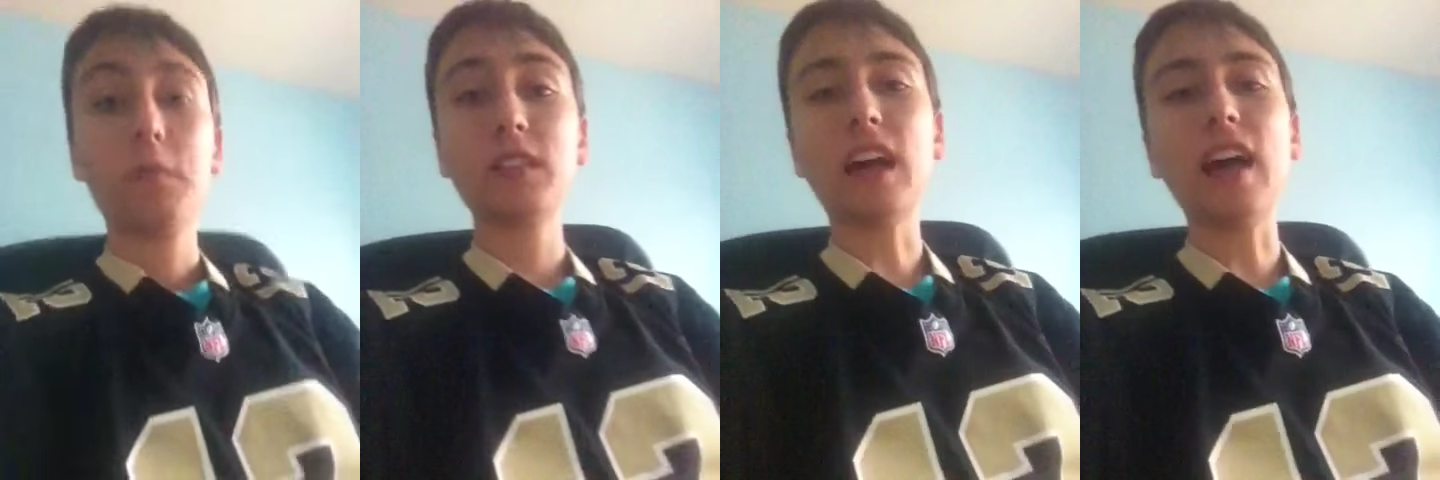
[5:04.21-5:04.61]

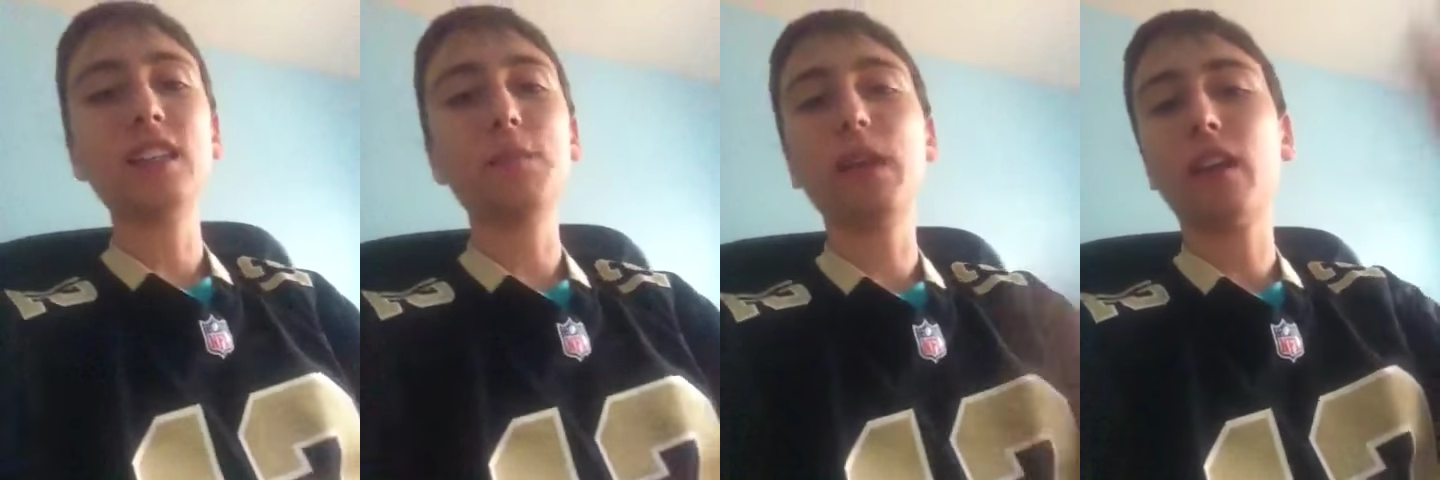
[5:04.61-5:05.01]

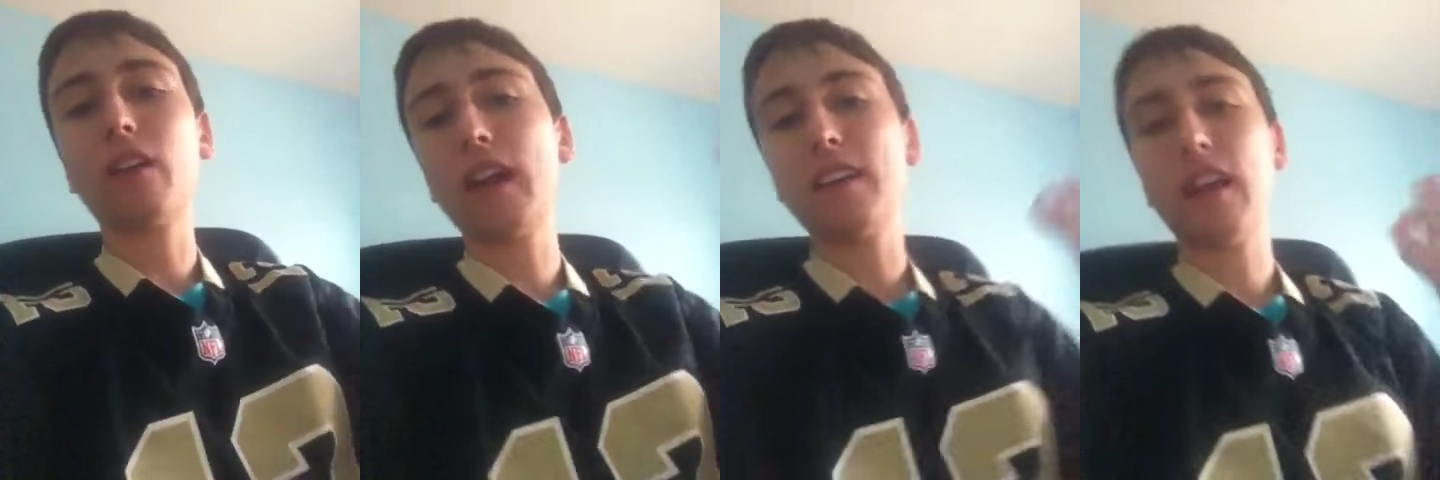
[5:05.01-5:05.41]
Besides it being a
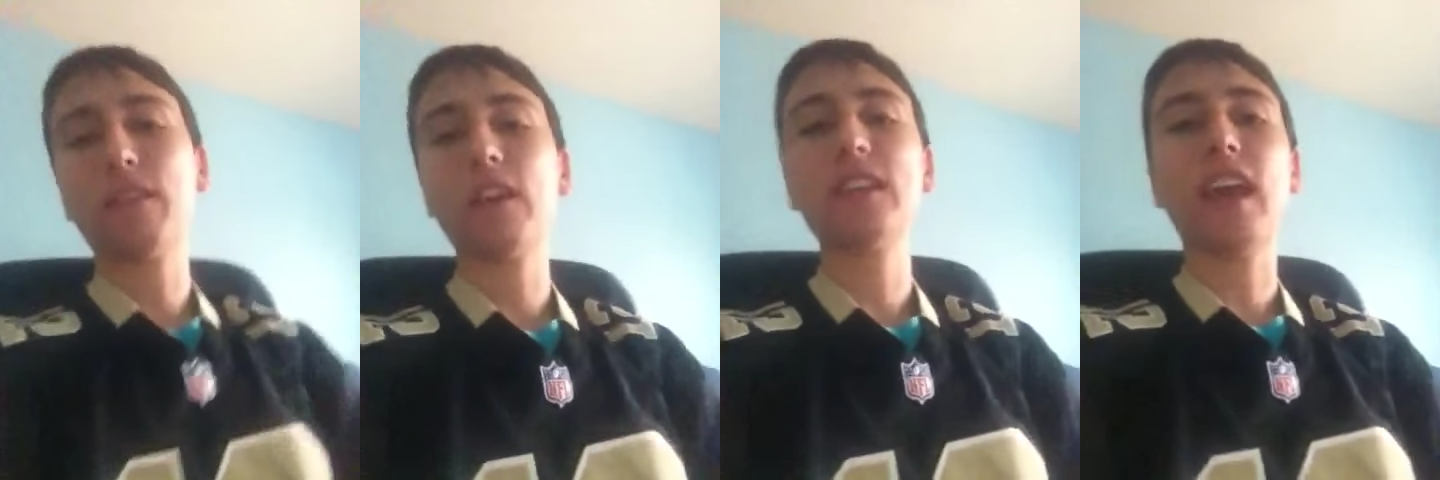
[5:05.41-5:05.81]
great day
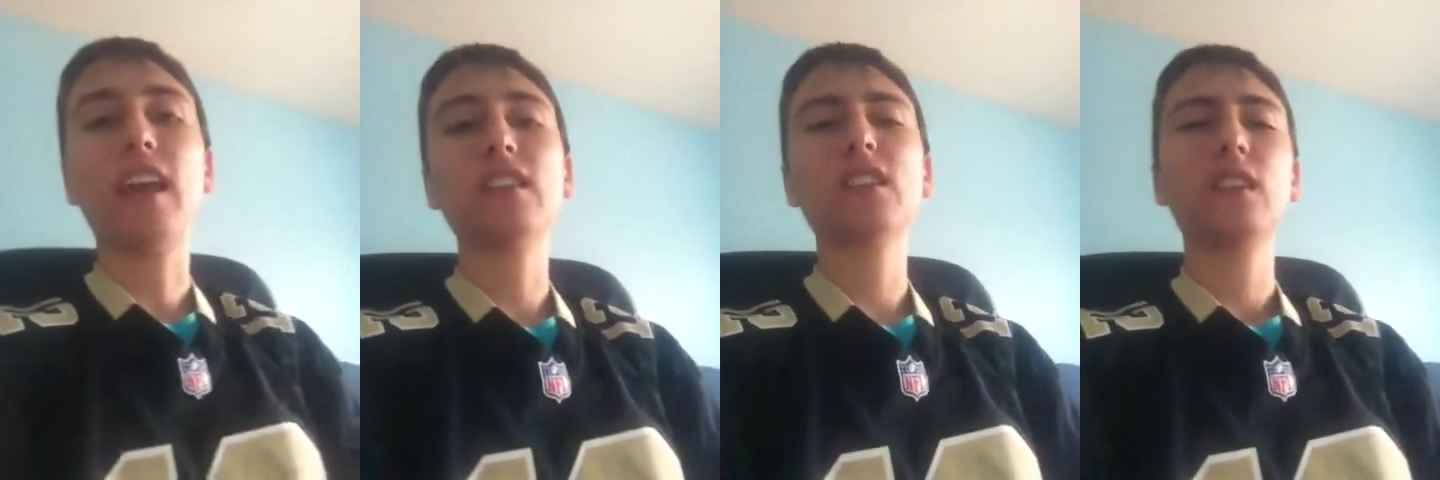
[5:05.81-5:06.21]
for the
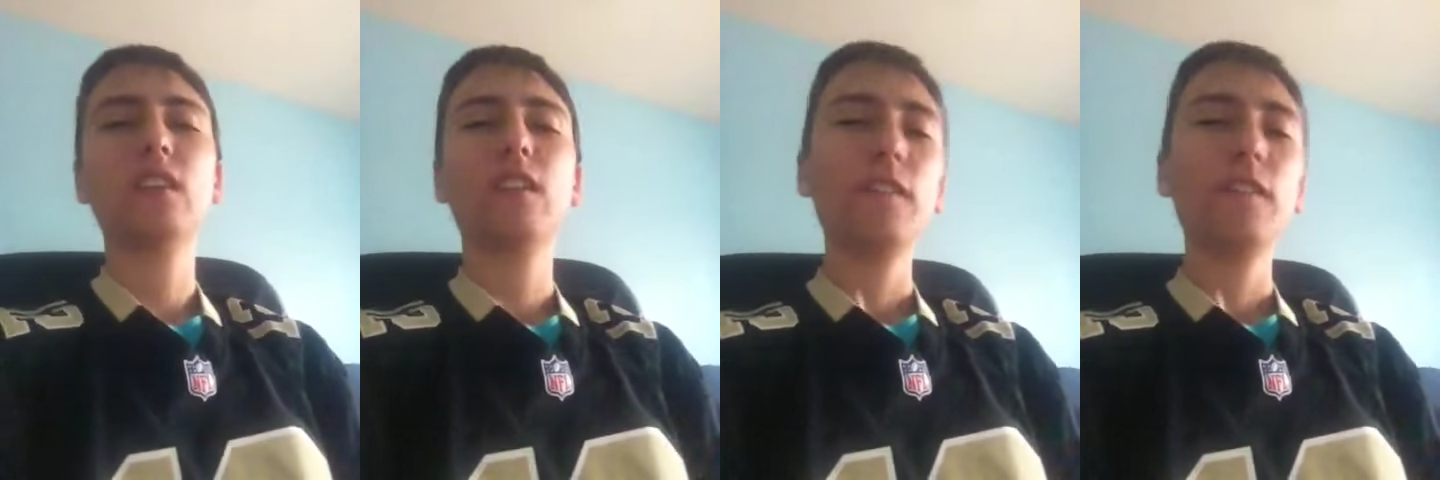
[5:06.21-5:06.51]
Saints.